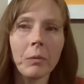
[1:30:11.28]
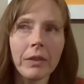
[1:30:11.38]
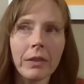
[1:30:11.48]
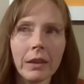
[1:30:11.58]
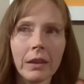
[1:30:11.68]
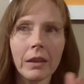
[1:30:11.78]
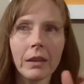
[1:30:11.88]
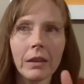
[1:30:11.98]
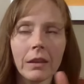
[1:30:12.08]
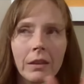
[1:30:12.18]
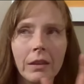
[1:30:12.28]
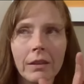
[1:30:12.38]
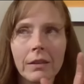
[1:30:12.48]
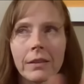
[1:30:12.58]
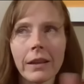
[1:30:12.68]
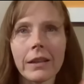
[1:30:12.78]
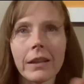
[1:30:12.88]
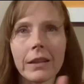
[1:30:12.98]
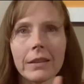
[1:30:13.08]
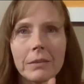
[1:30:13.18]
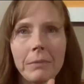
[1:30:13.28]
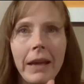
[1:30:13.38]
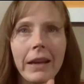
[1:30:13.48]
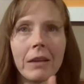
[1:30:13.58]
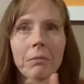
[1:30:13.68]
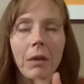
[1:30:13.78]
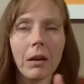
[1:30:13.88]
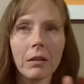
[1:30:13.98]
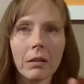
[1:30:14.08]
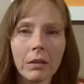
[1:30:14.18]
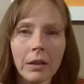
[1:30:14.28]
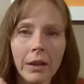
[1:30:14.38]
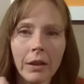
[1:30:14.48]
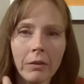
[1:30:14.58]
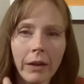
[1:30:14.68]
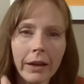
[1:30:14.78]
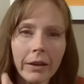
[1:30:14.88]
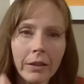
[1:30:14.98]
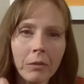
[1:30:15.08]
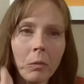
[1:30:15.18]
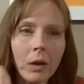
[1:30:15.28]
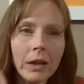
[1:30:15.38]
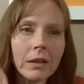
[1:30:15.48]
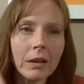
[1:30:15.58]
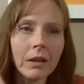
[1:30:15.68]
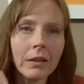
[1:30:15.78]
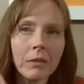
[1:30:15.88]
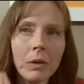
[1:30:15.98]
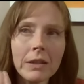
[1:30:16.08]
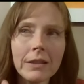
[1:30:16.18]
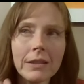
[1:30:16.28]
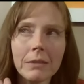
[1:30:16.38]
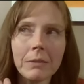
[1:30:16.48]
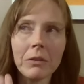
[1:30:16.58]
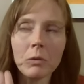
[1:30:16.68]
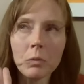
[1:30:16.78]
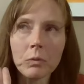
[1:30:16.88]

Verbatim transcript: with the the psychedelic somatic model right the one the one system that